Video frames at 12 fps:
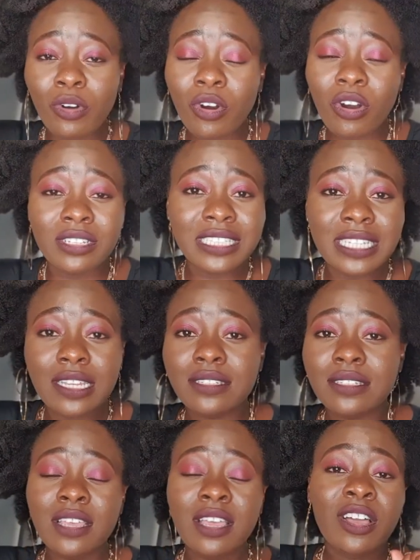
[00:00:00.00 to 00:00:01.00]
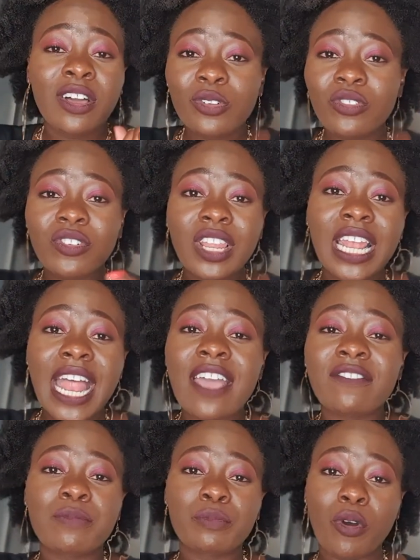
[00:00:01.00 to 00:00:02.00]
content on real
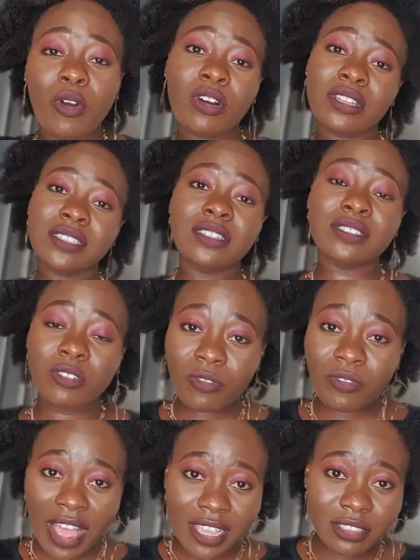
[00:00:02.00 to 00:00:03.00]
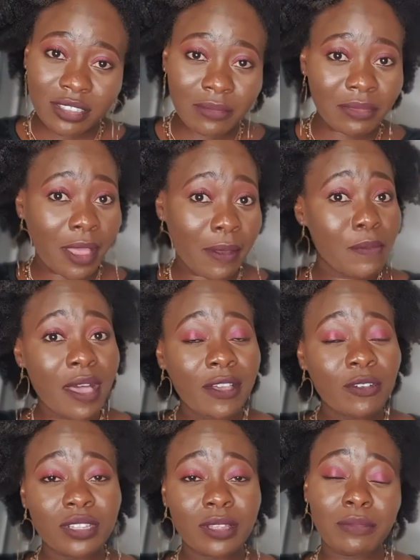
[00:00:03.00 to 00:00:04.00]
life, more content on fashion. I'm coming back
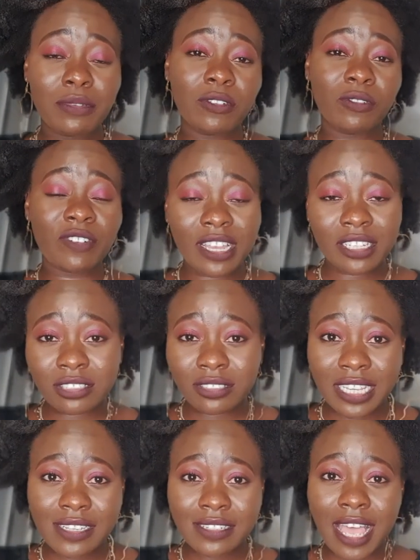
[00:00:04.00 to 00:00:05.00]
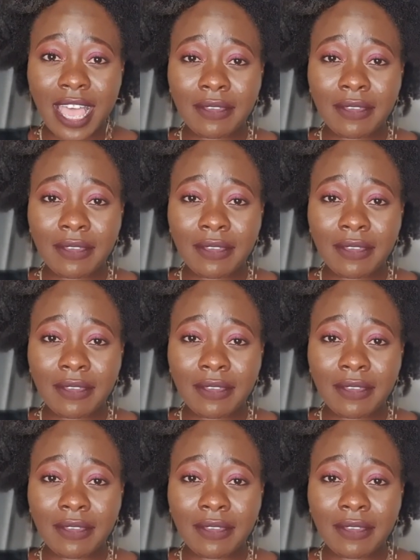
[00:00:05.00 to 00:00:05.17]
with a bit of fashion next time.